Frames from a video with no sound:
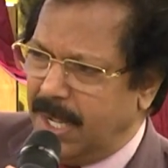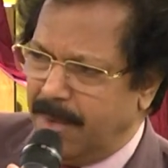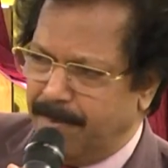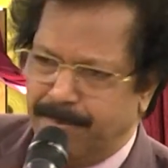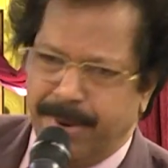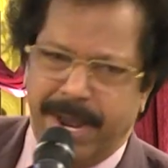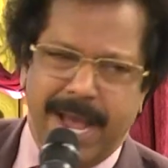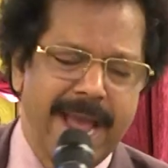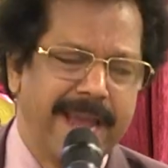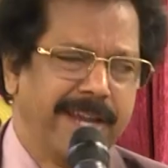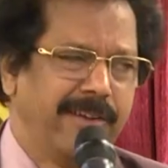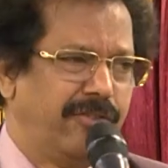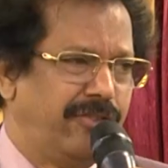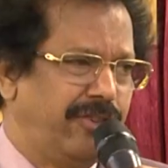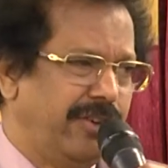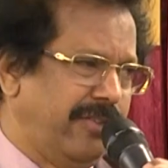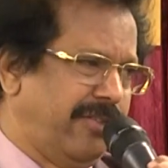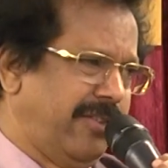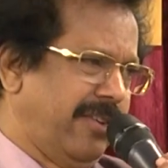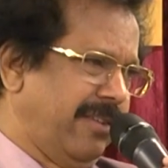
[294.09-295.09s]
behind
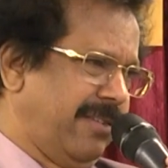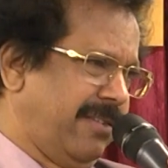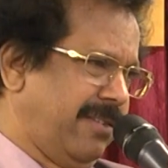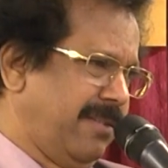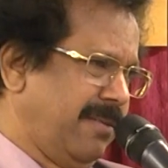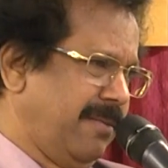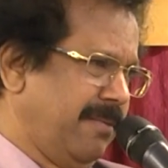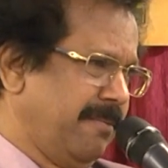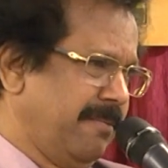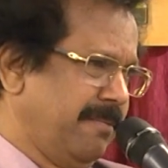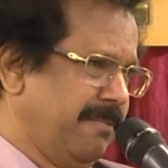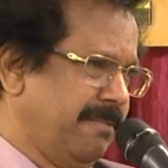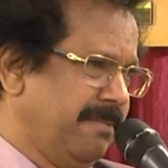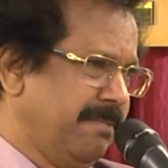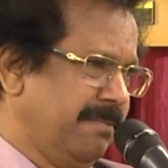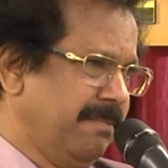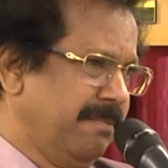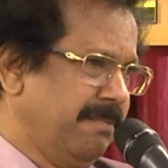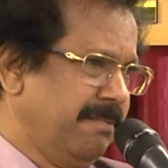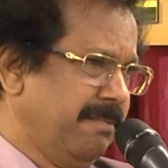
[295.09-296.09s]
Jesus,
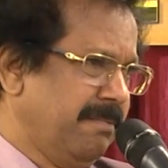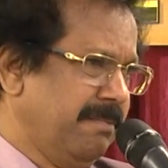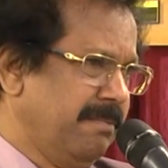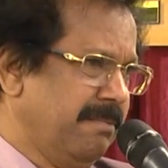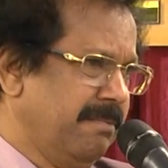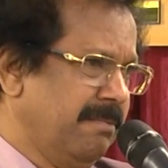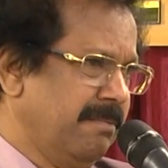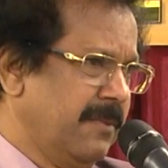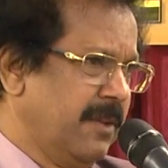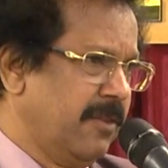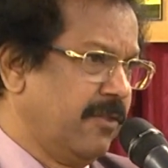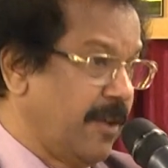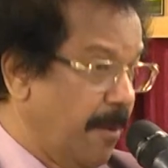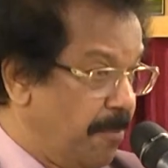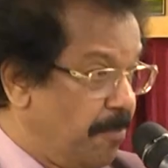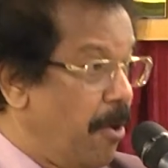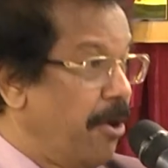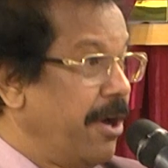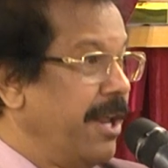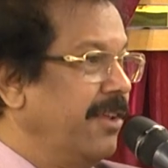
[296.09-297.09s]

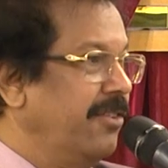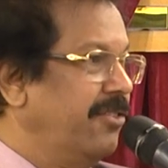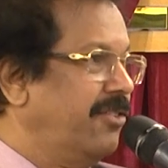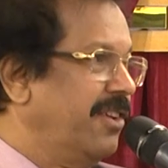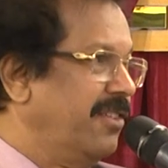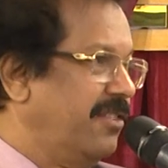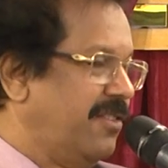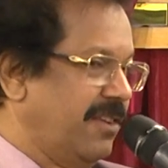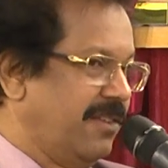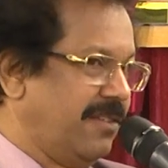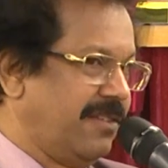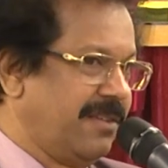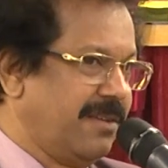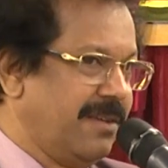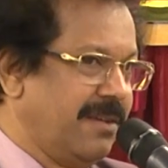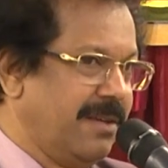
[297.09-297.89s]
supporting Jesus.